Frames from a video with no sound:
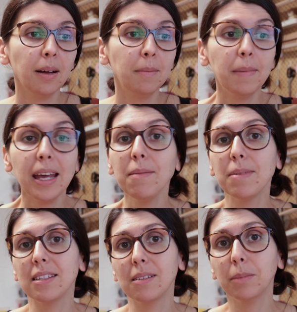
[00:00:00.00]

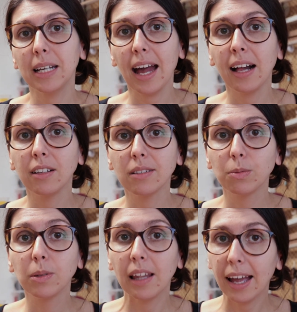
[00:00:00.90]
maybe somebody
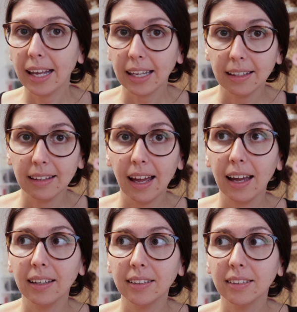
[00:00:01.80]
else will like it
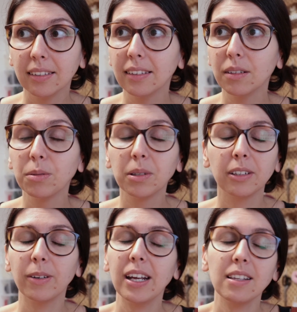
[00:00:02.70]
and
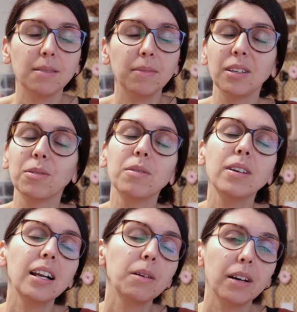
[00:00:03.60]
will create something
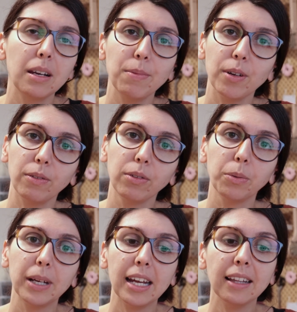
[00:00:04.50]
really, really
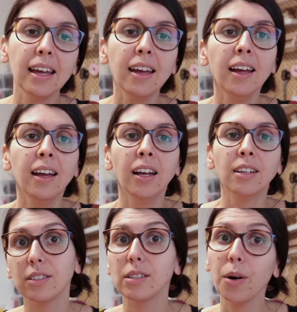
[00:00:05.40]
beautiful with it.
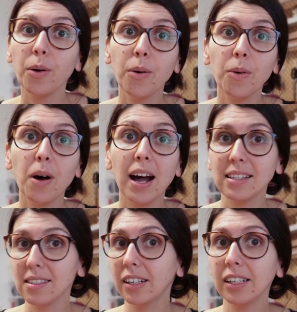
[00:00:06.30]
So I
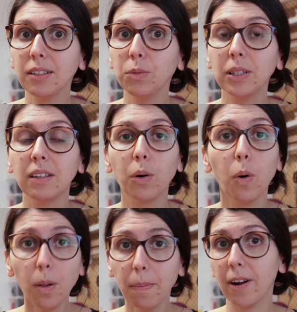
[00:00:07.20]
started with the
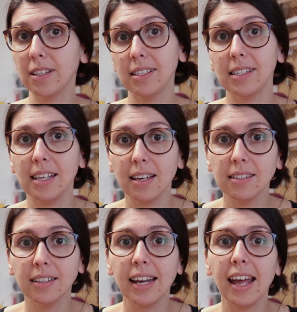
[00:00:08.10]
whole process
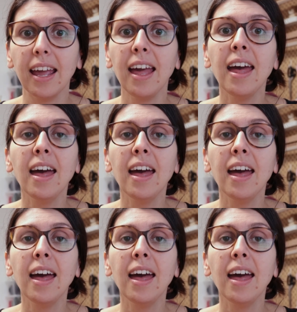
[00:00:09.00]
yesterday,